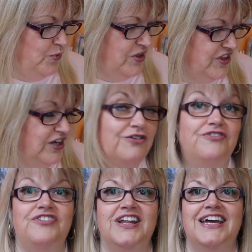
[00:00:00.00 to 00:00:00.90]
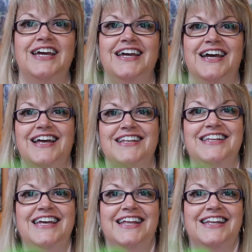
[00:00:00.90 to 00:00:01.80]
with the lovely
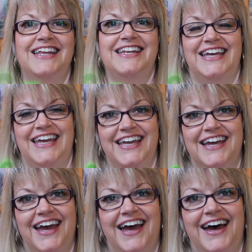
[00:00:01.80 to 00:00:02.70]
ninny,